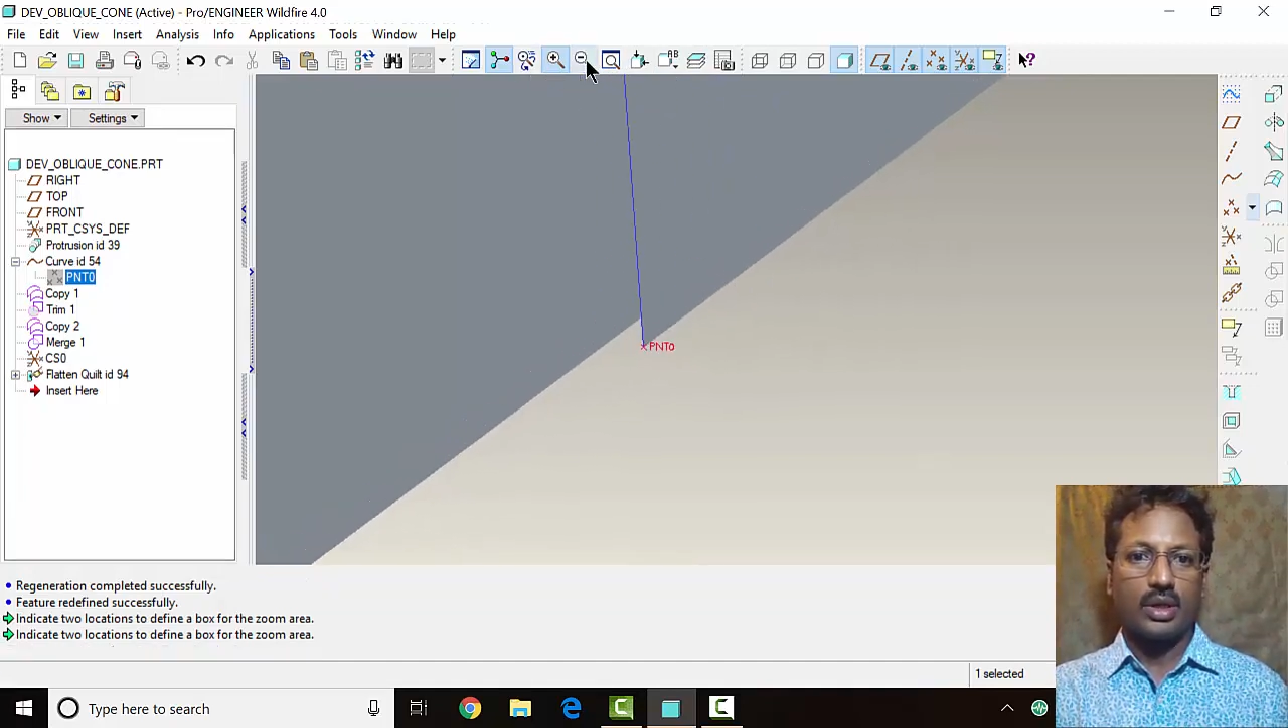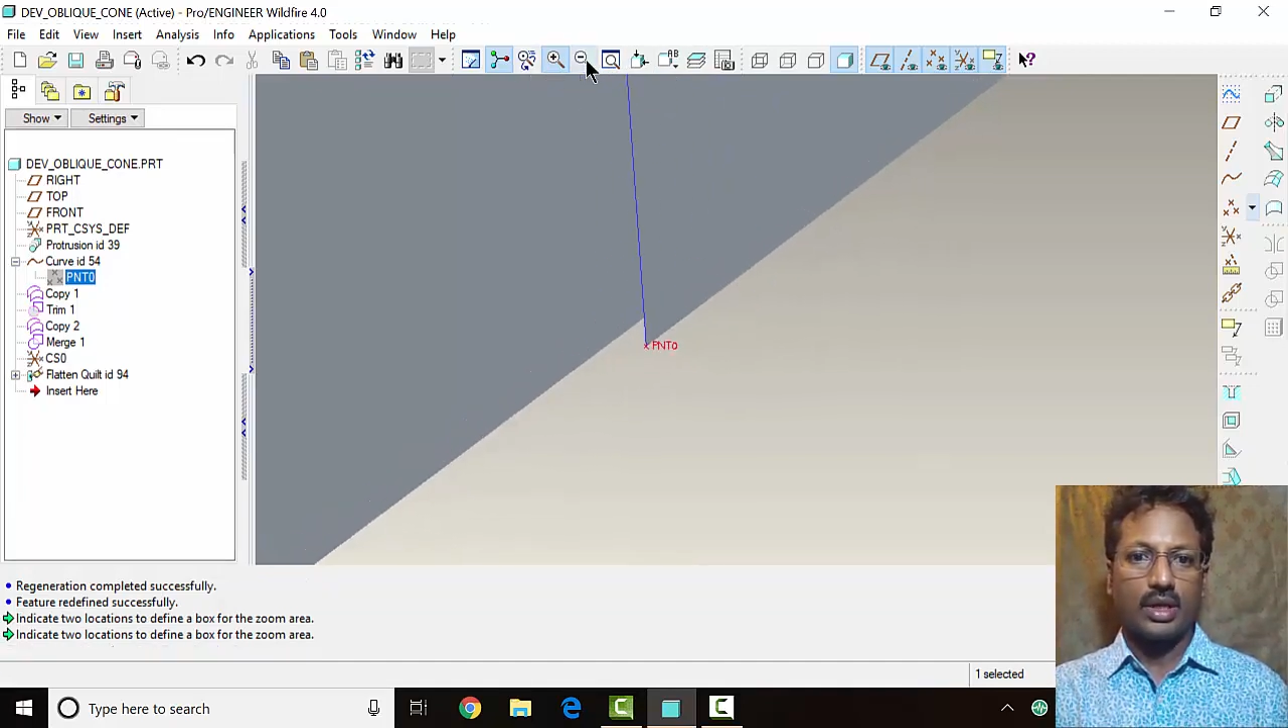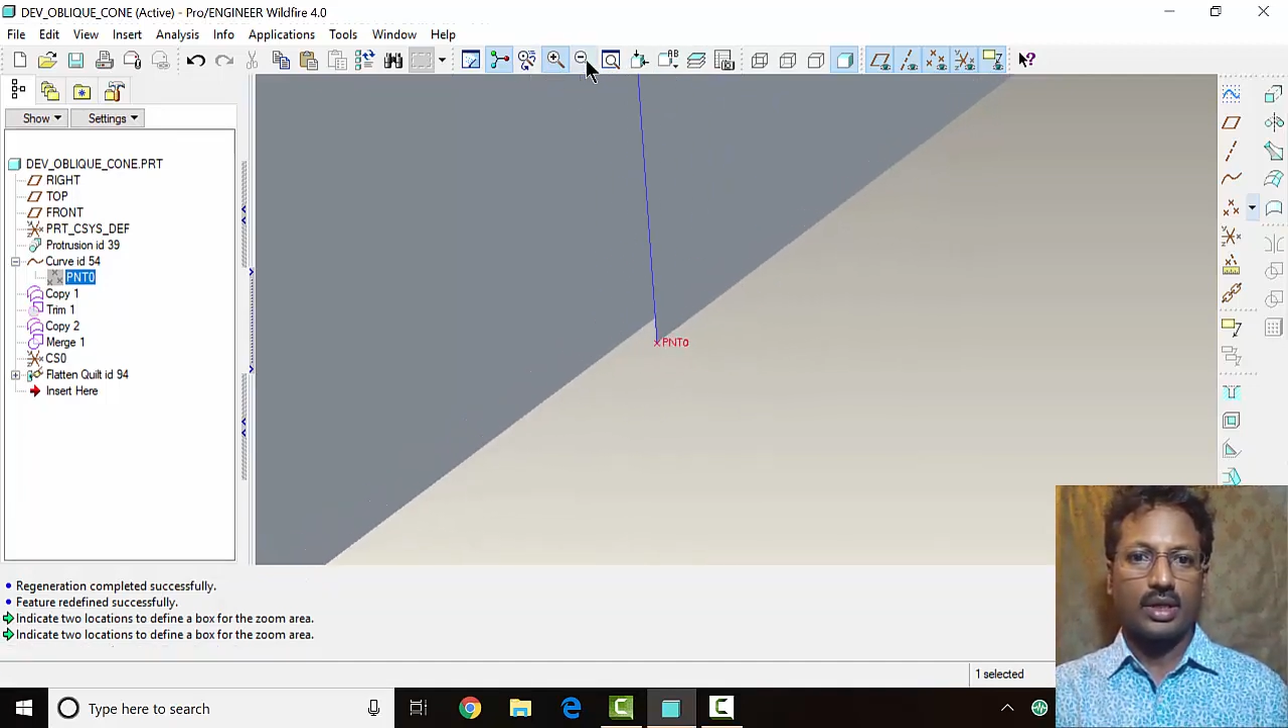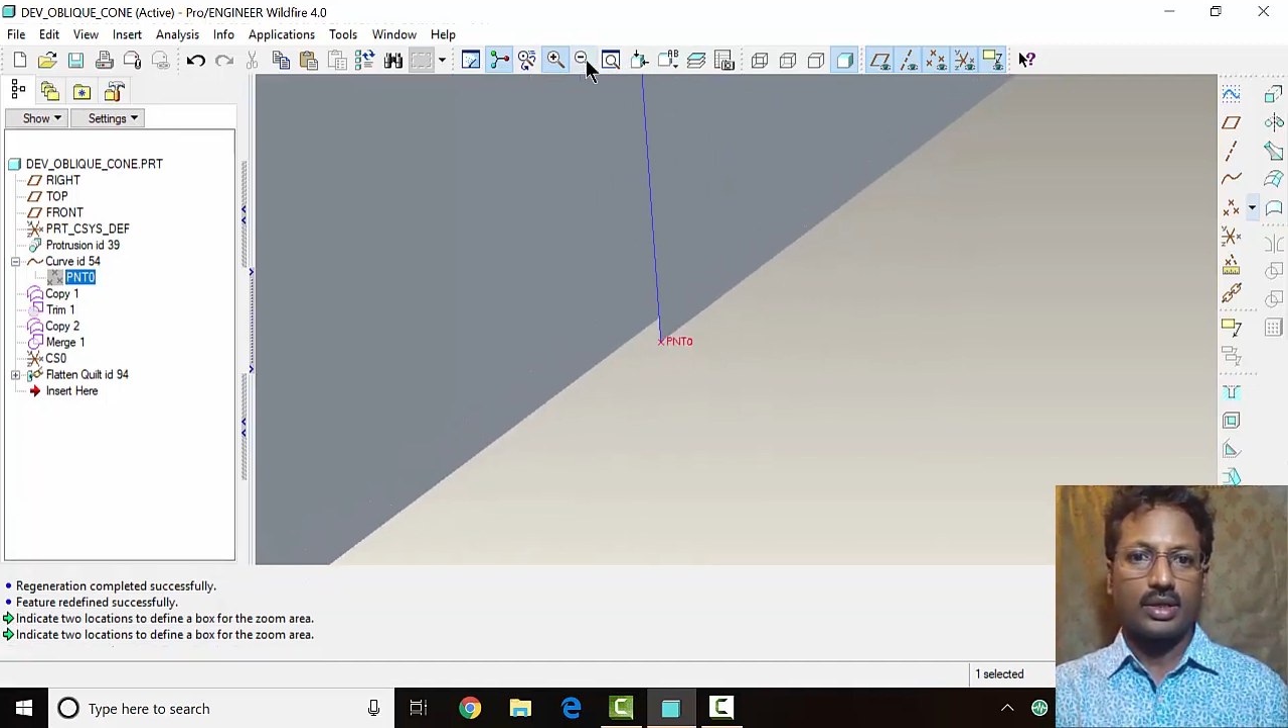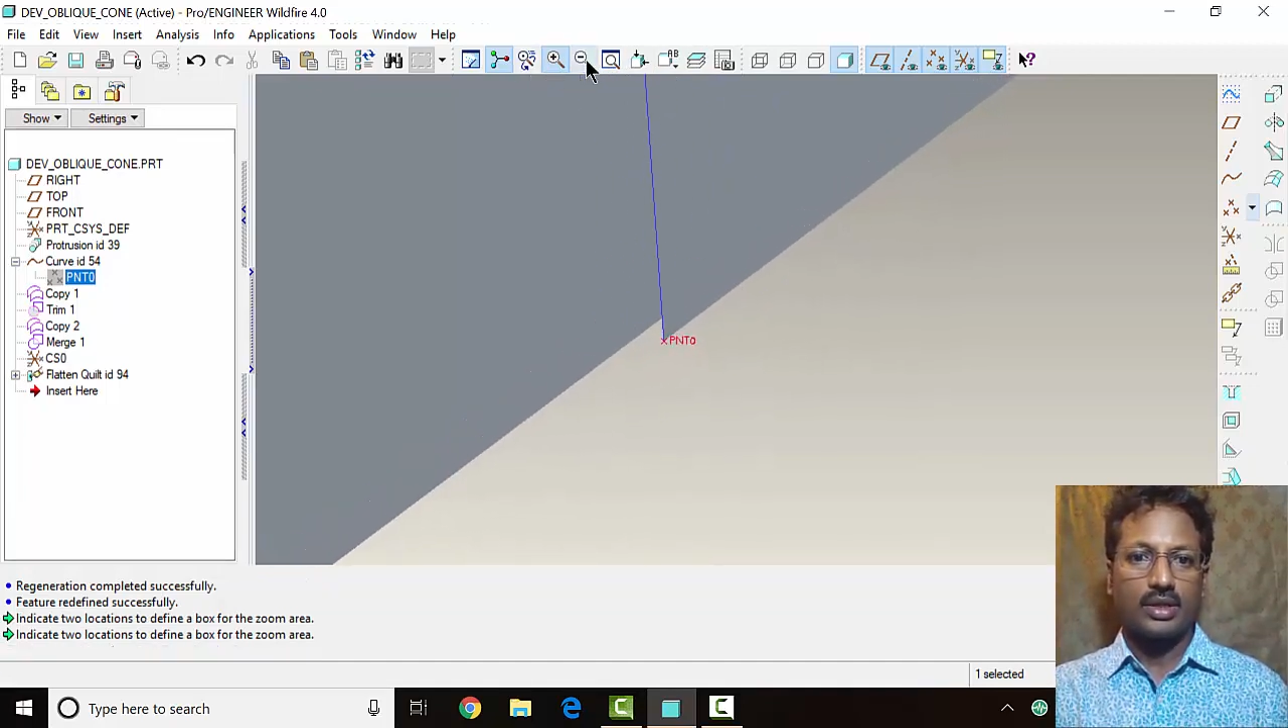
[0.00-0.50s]

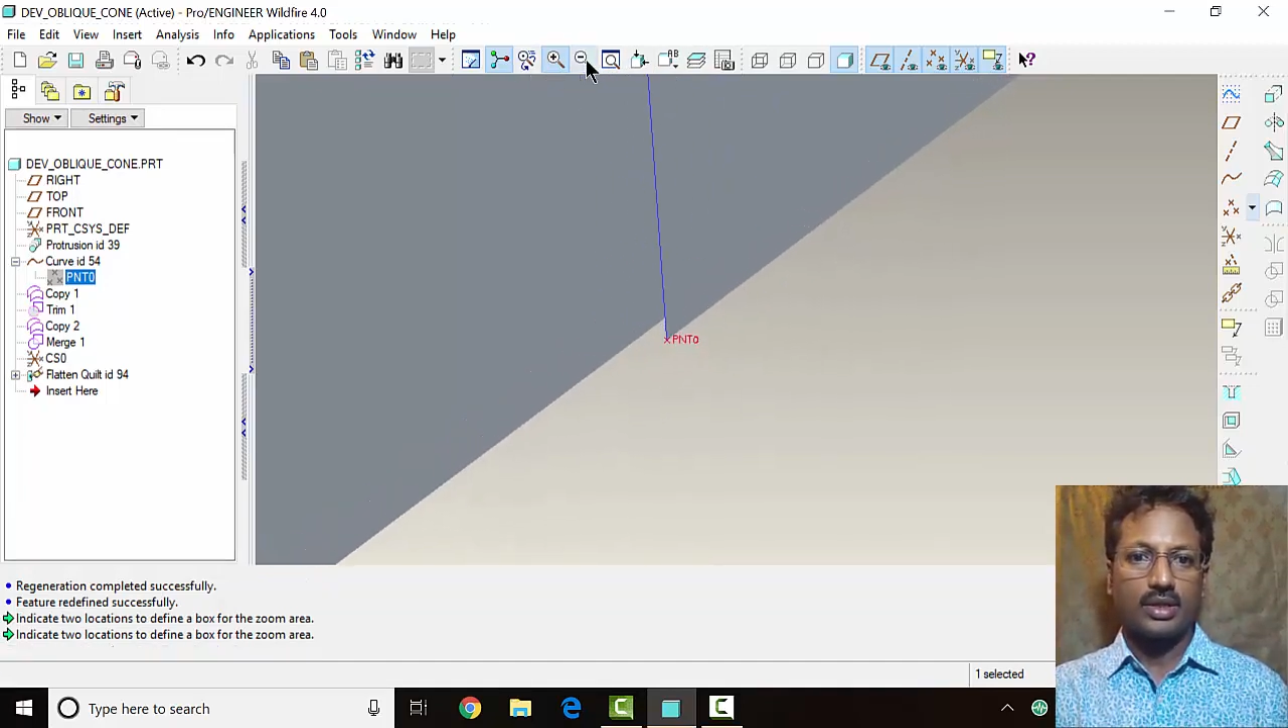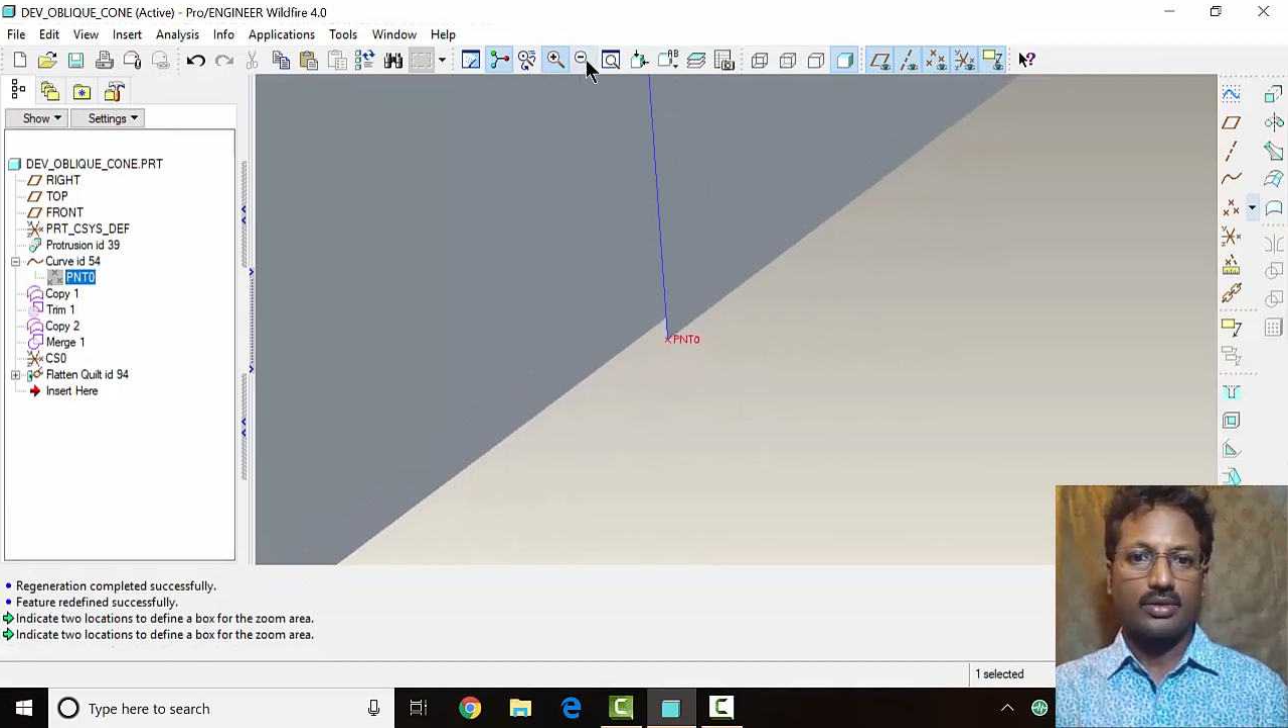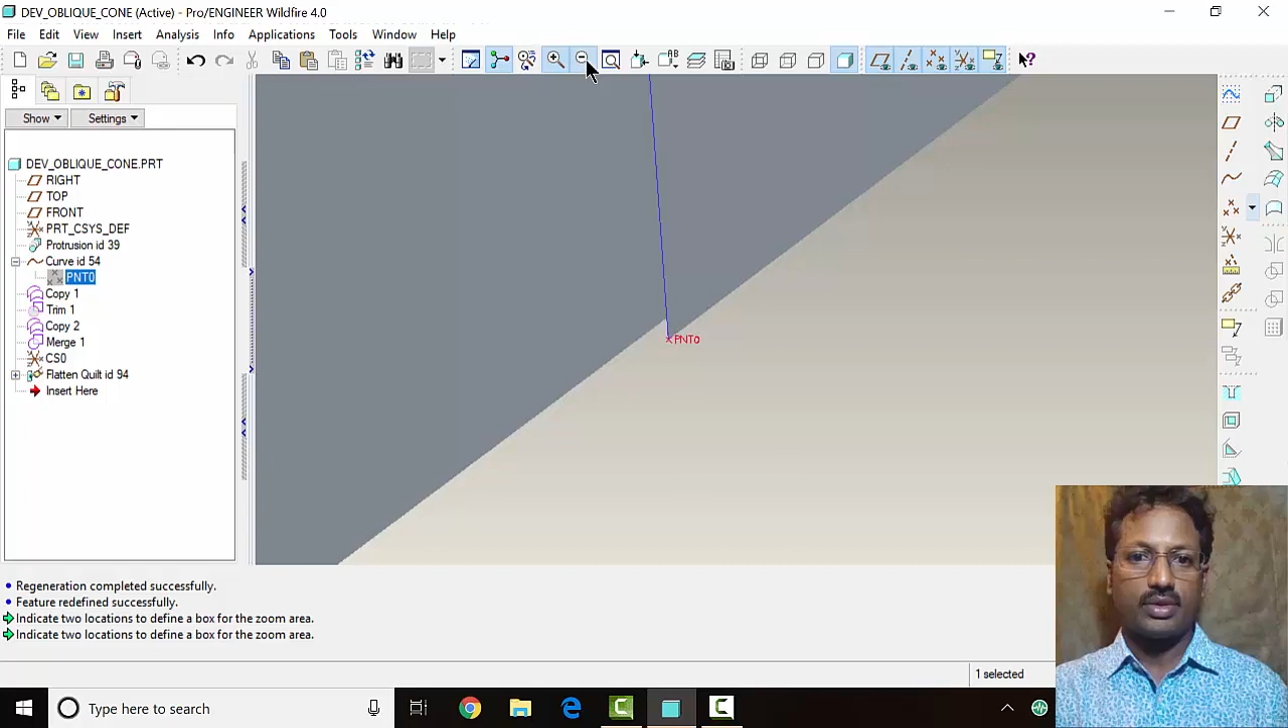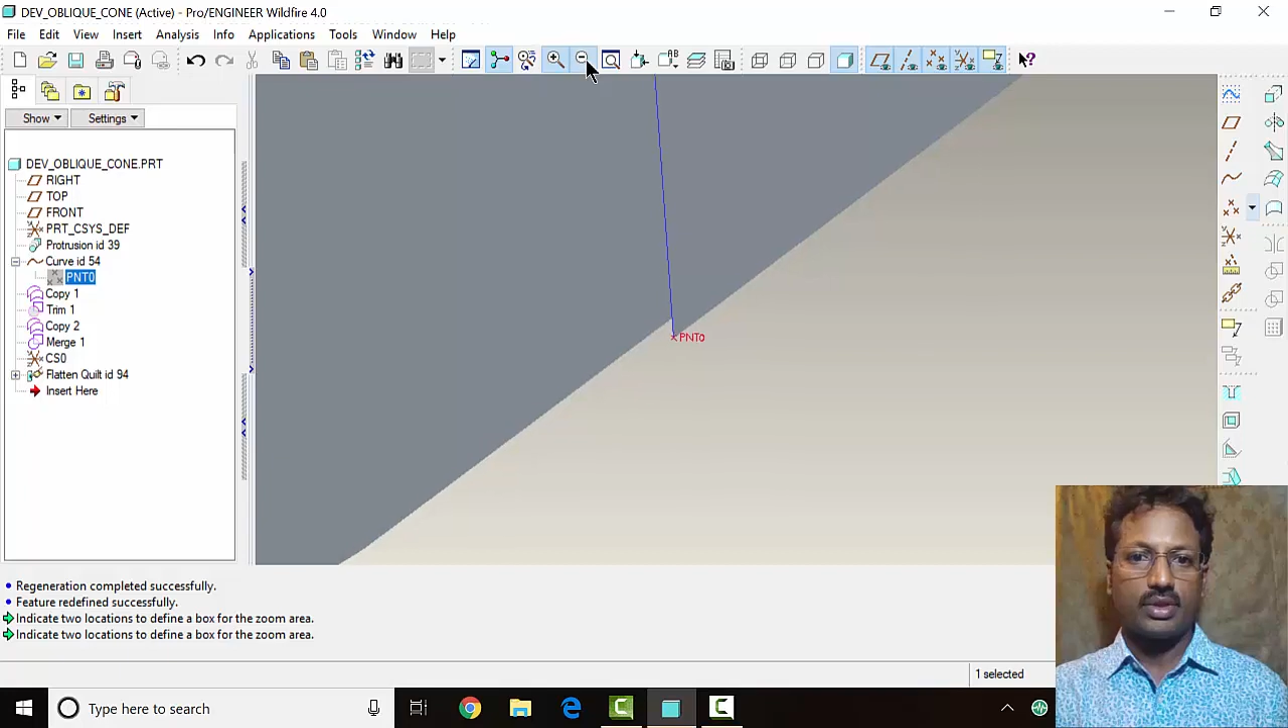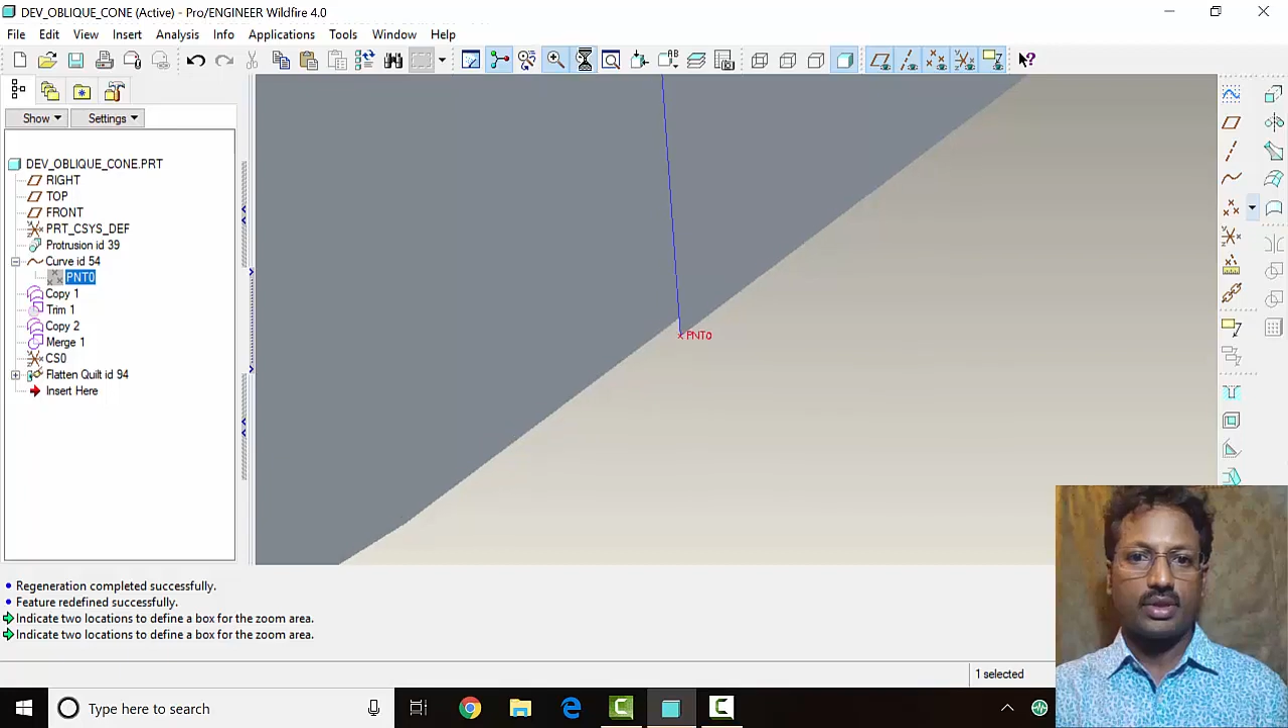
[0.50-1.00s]
tangling
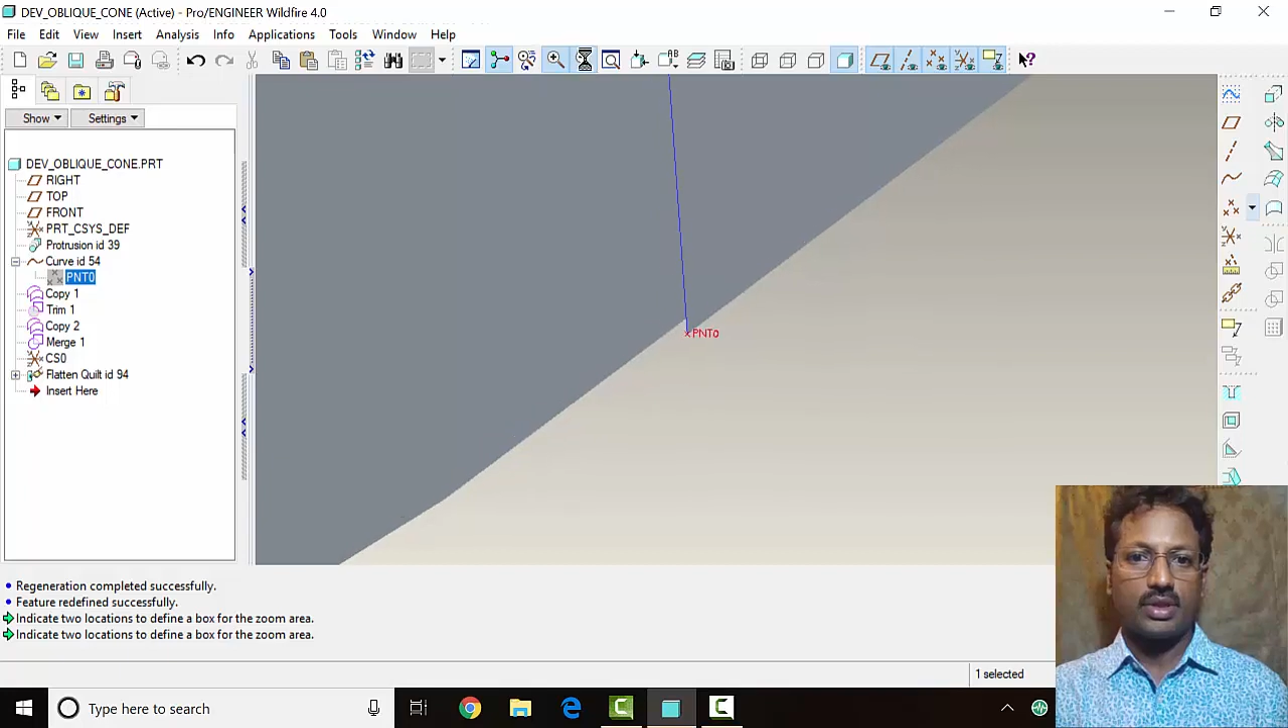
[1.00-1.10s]
surface,